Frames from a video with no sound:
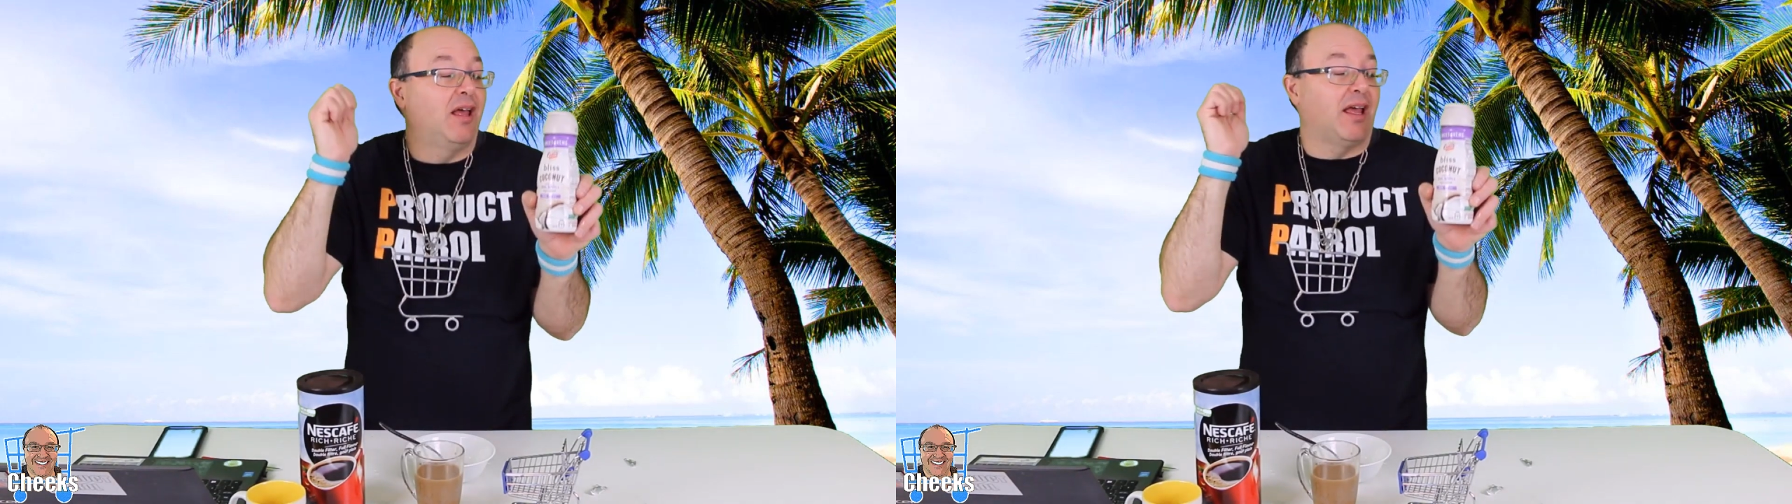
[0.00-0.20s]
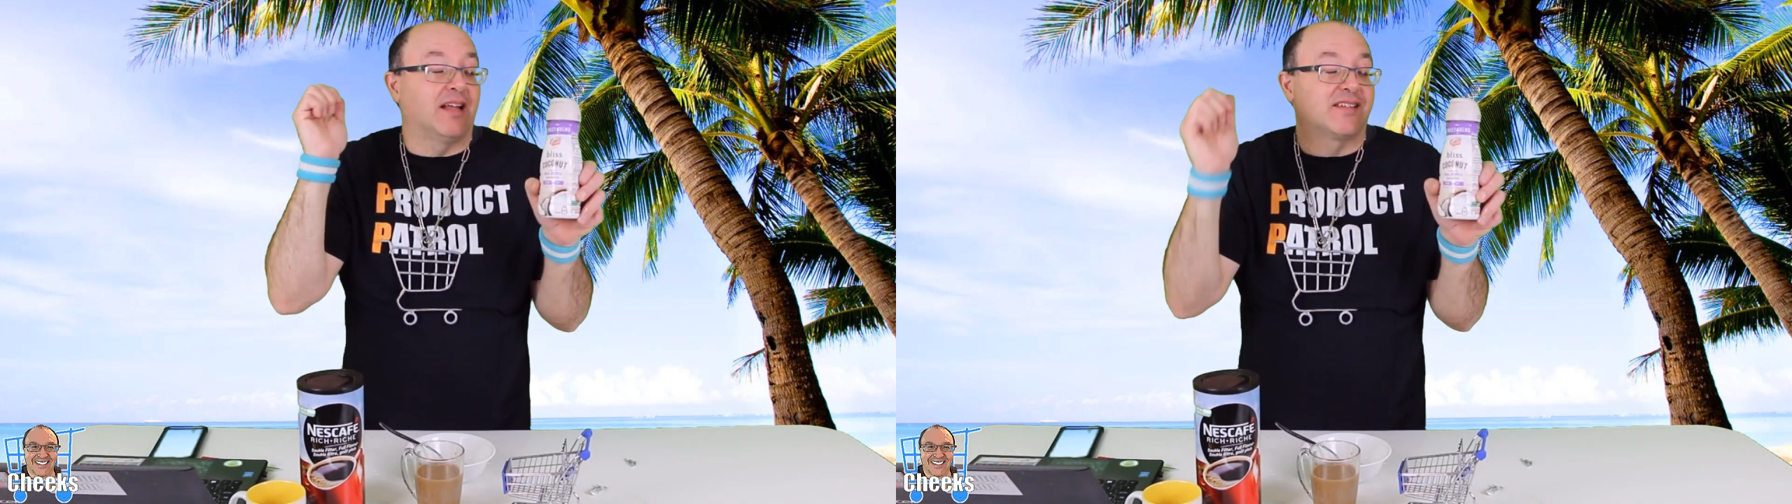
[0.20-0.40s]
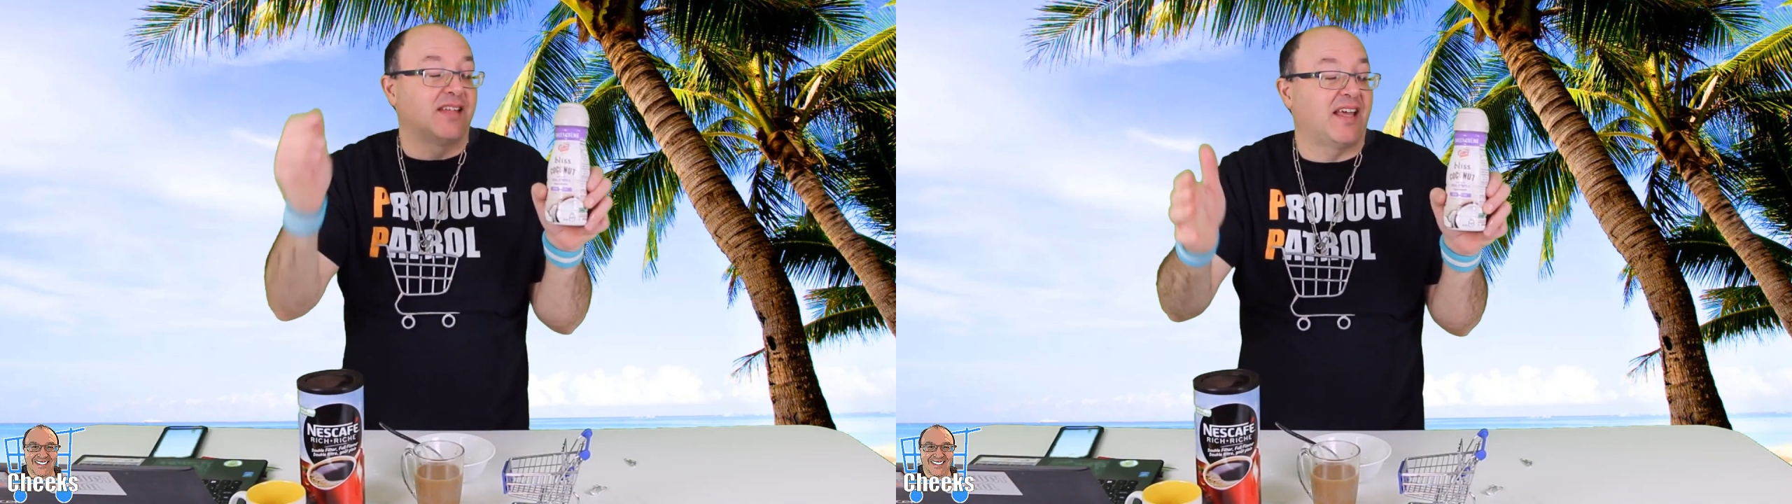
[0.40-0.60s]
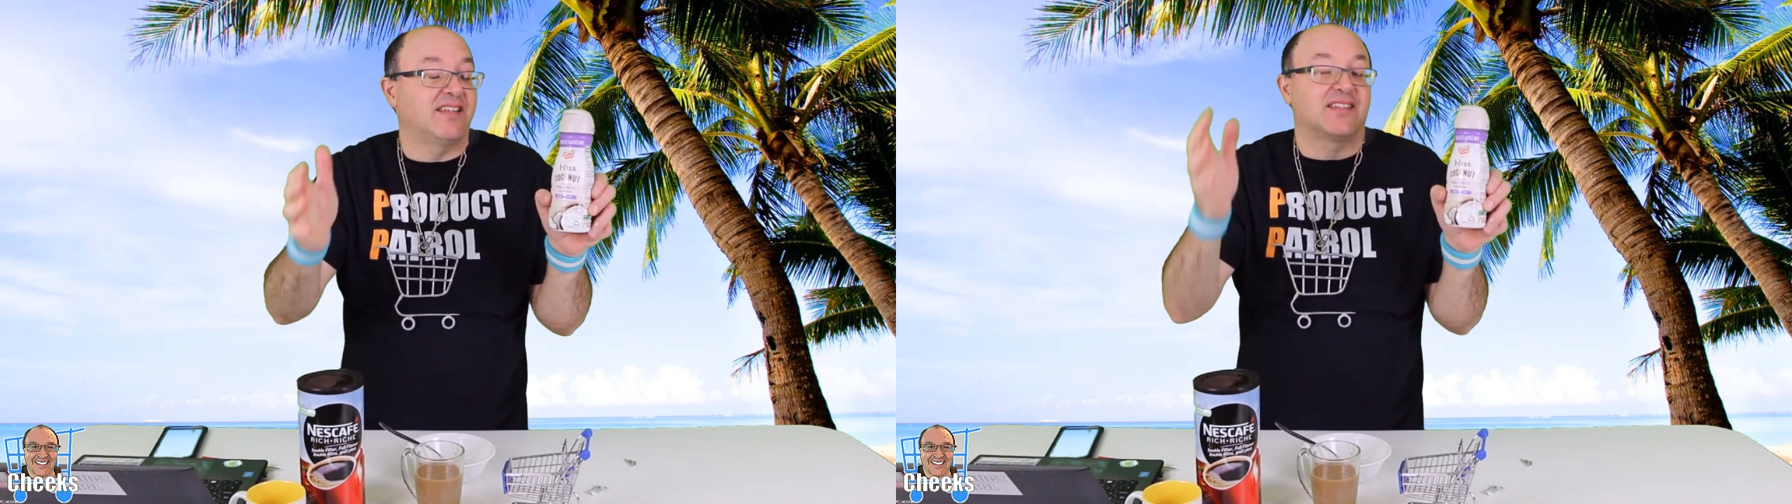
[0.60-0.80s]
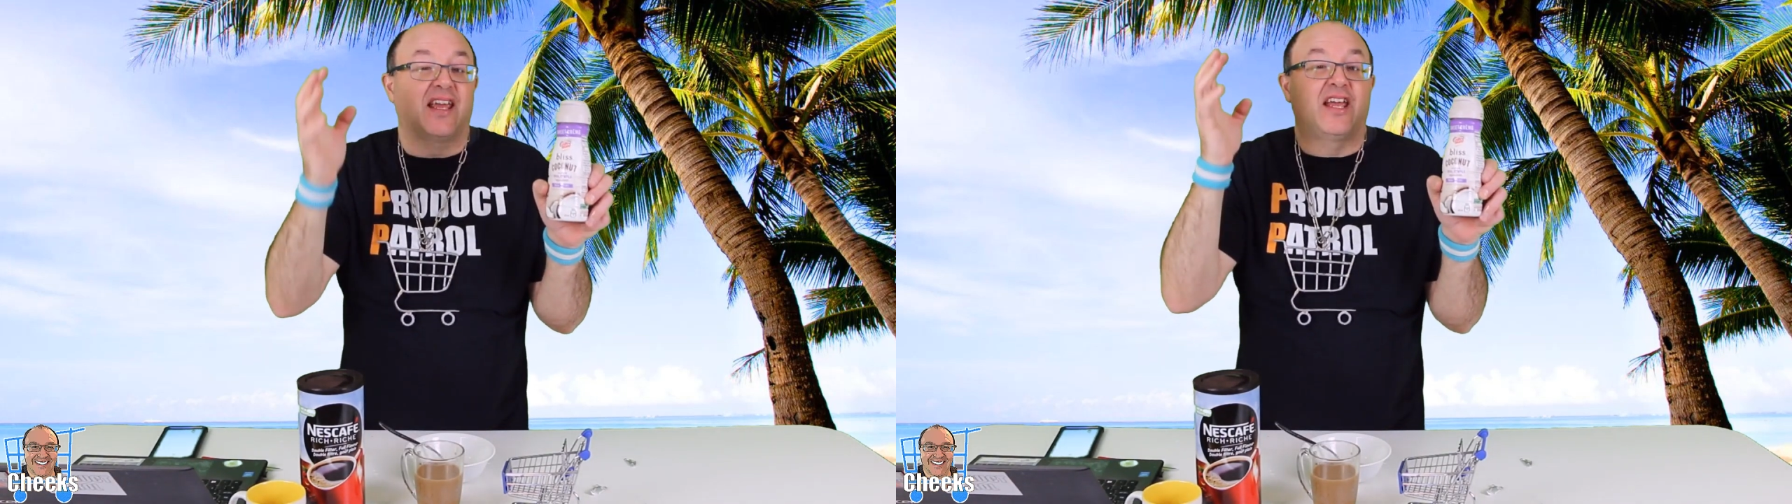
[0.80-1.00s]
It's
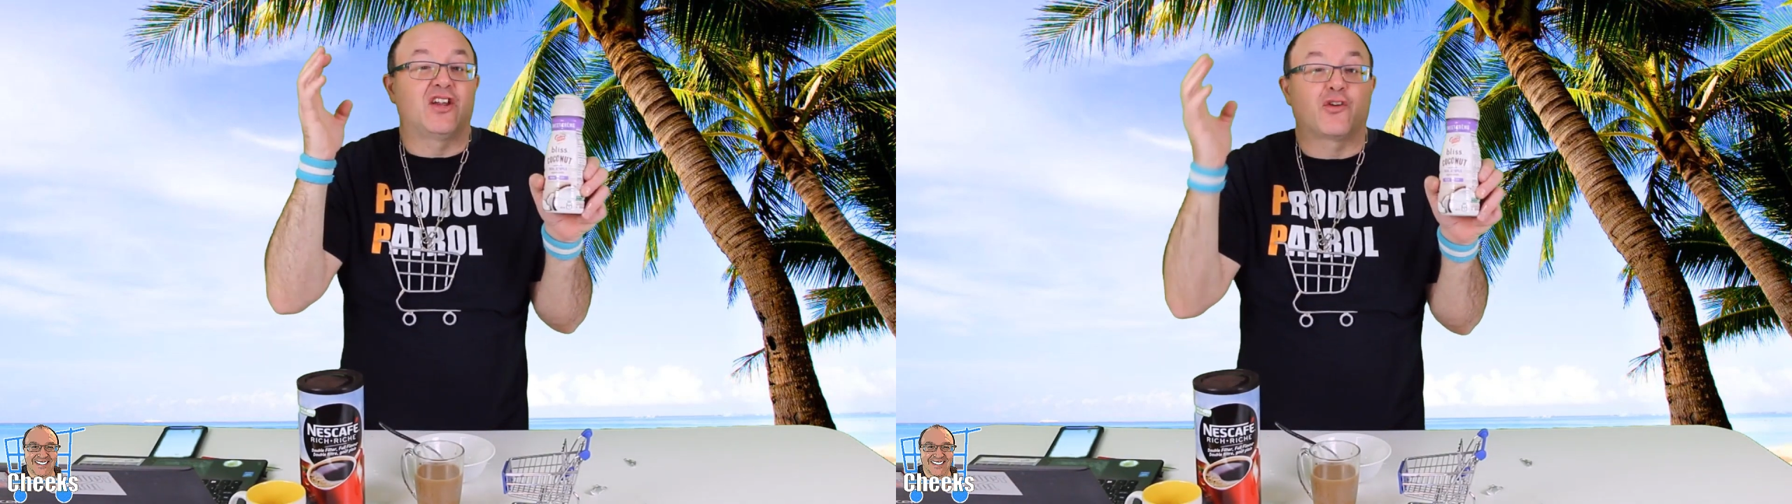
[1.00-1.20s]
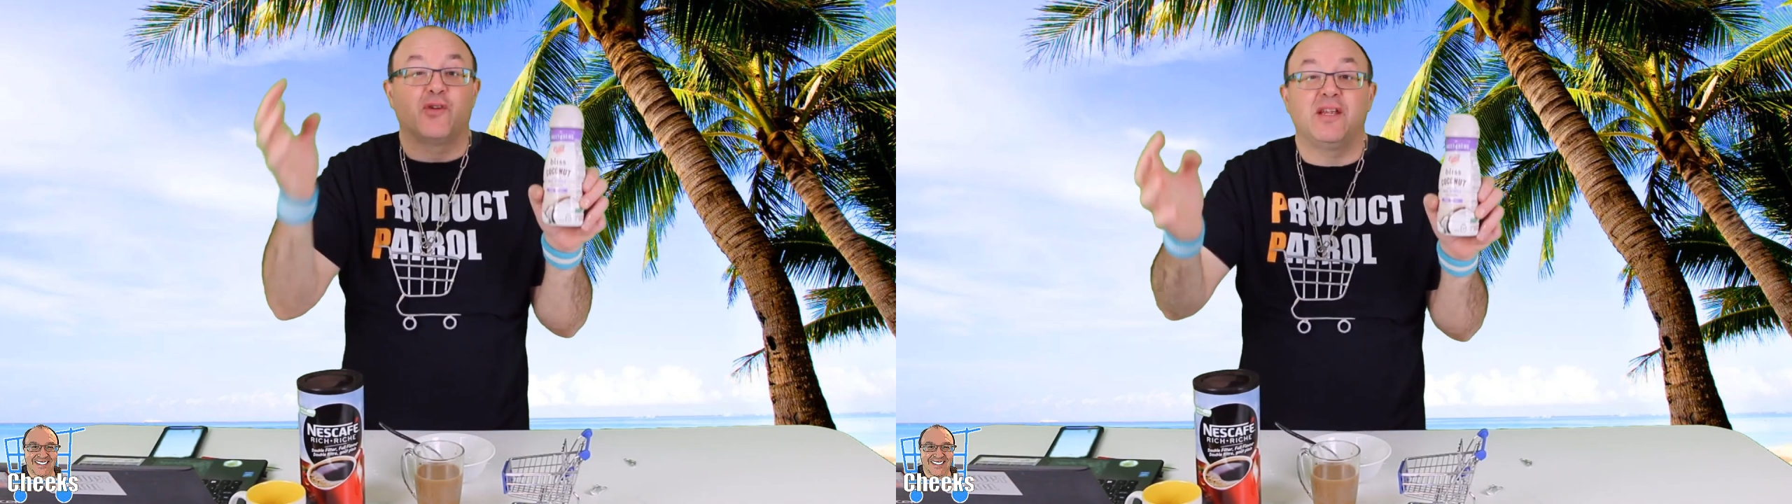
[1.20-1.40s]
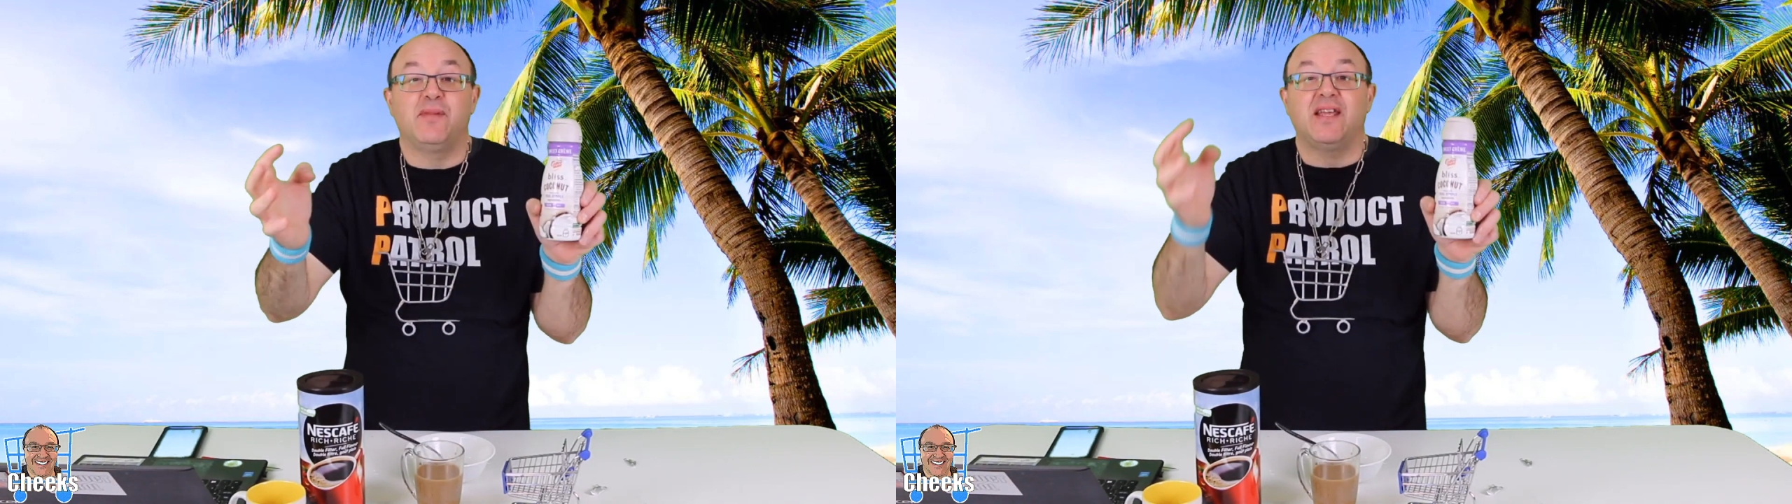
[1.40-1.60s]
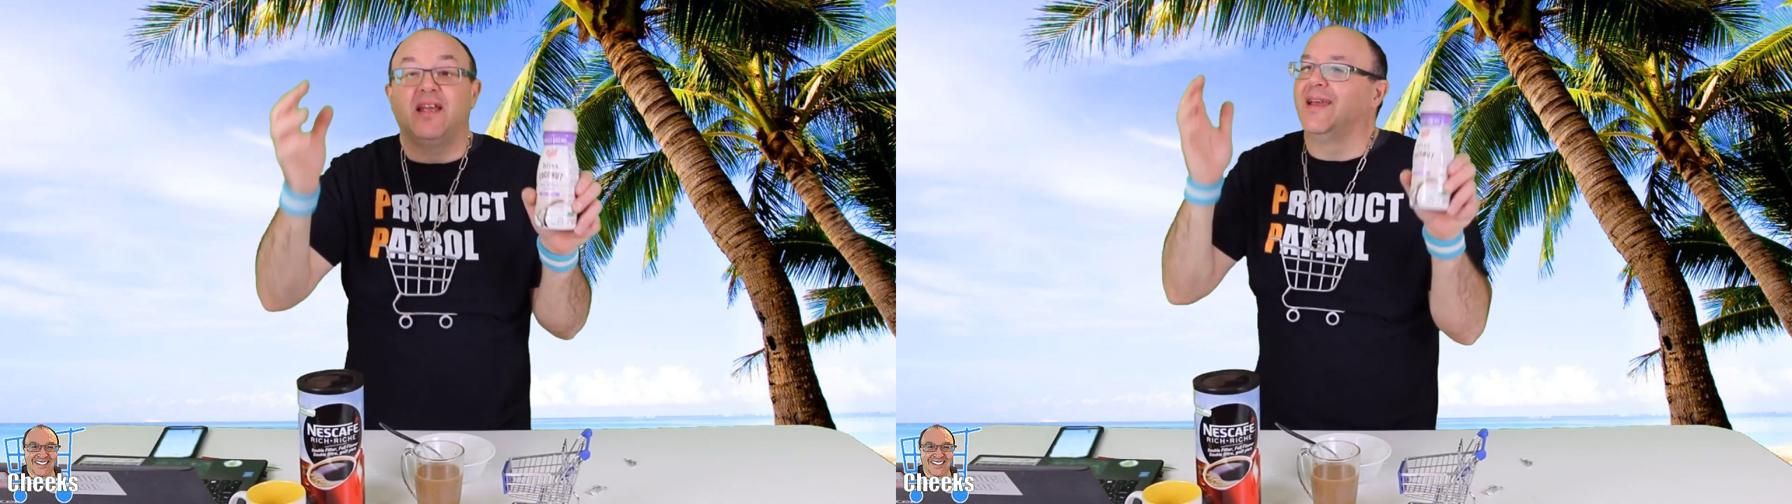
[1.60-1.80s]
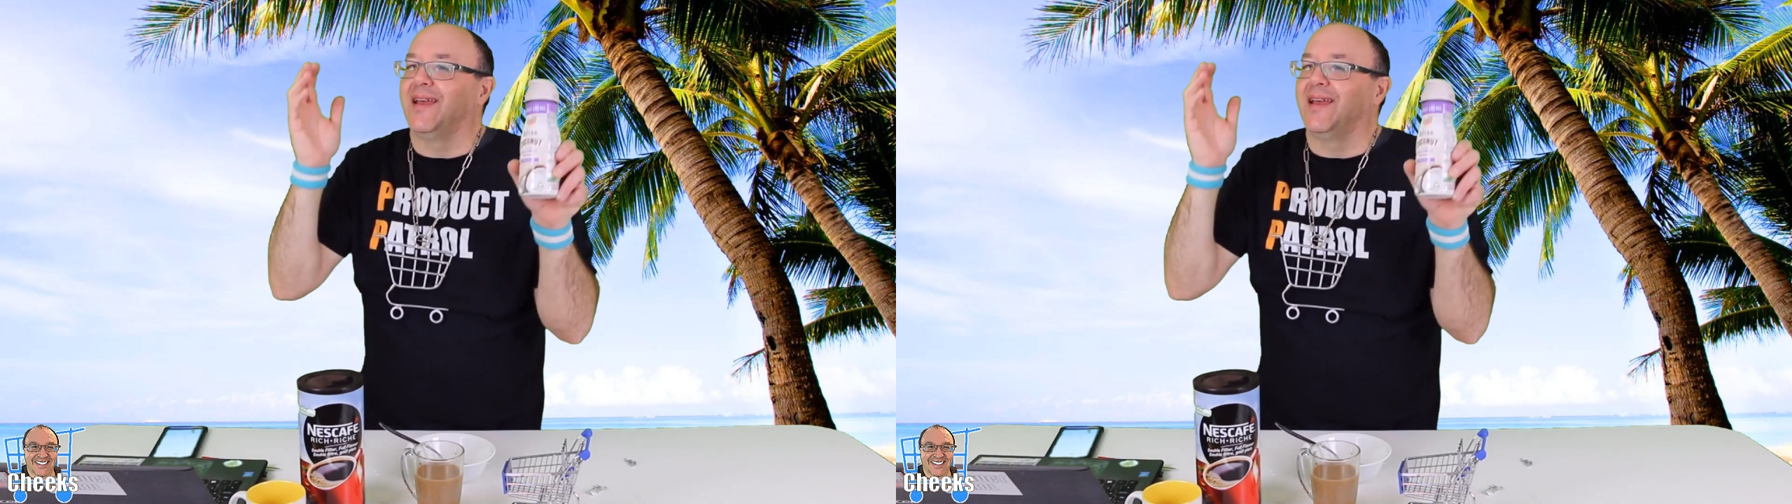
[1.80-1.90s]
nice and creamy.